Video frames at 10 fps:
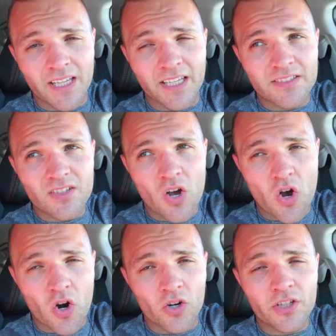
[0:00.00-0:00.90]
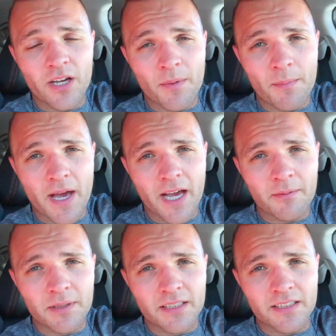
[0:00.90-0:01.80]
And it's hard coming
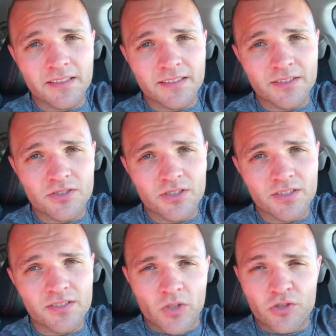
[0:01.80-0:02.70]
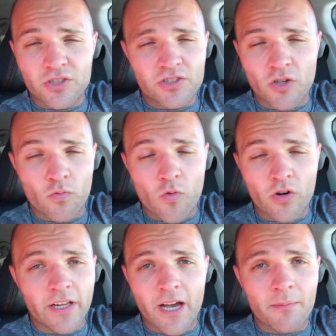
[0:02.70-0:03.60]
back because it's just, you're just so
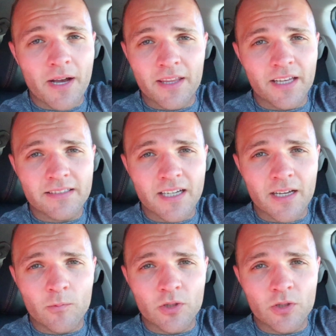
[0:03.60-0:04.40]
worn out by that time.